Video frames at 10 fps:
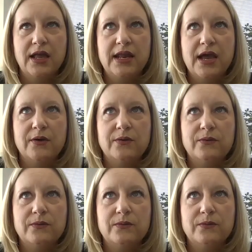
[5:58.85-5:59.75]

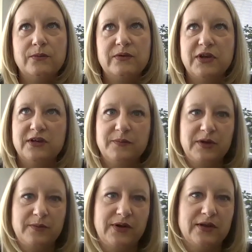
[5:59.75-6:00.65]
Now, we've talked a bit
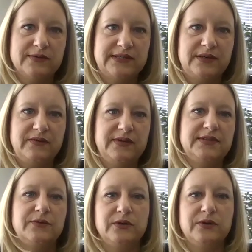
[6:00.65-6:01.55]
how
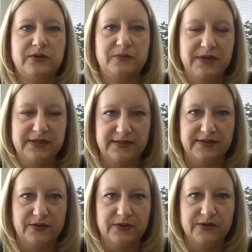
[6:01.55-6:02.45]
CBVs can work with
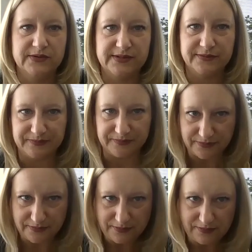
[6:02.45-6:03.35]
business owners.
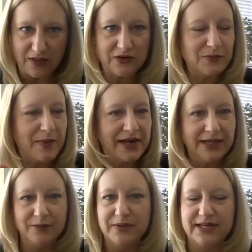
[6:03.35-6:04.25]
And there's
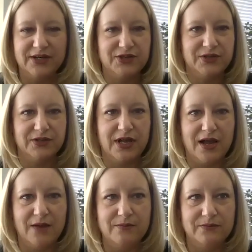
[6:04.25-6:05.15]
many potential
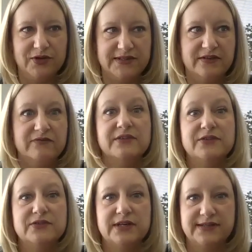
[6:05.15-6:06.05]
trusted
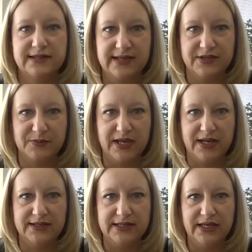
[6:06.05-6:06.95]
advisors on a succession
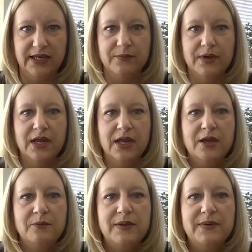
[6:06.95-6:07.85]
planning team.
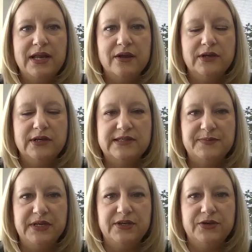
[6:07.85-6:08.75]
Maybe now you can
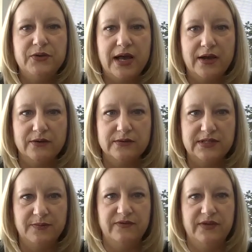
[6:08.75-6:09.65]
speak to how
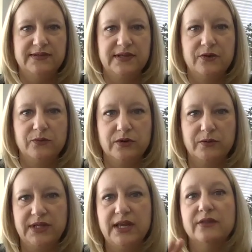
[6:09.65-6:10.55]
CBVs can work
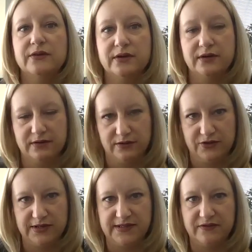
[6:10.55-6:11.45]
with the other
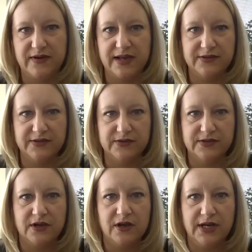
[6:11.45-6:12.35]
trusted advisors
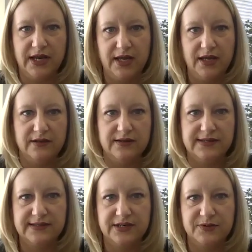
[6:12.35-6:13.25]
on a
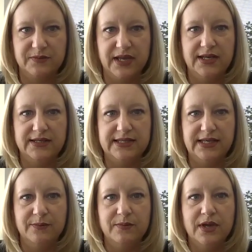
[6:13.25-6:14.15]
succession planning
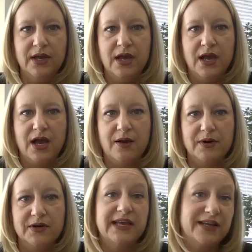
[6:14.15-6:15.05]
team.
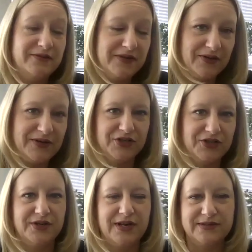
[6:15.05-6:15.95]
Our second video
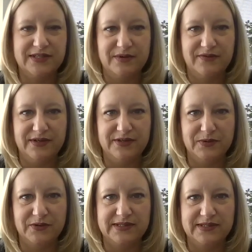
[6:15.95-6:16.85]
touched on how CBVs
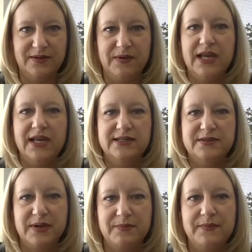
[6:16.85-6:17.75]
work with CPAs,
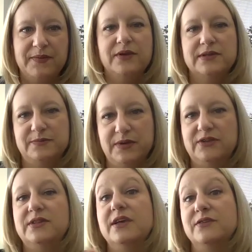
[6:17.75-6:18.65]
but maybe you can speak
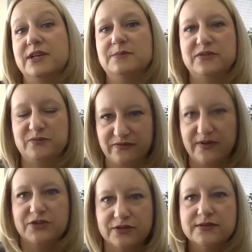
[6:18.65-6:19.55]
to the other types of
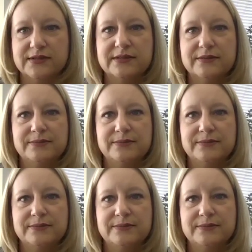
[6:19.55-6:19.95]
professionals.